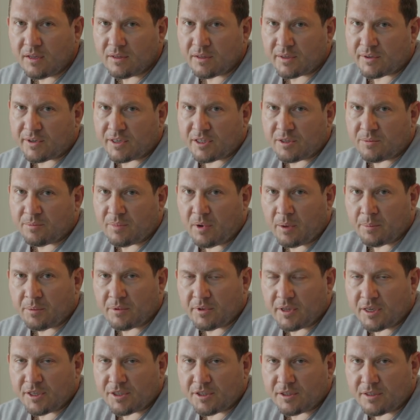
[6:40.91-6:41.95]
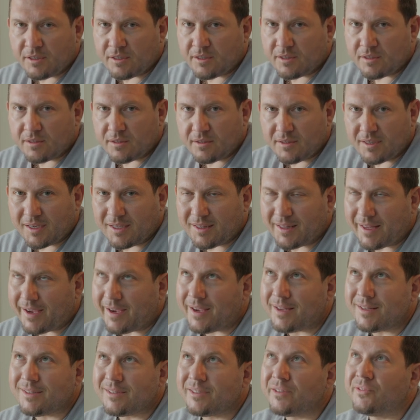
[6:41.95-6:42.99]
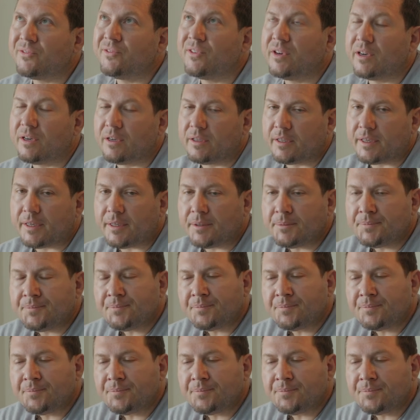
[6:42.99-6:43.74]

the Christian population has declined severely.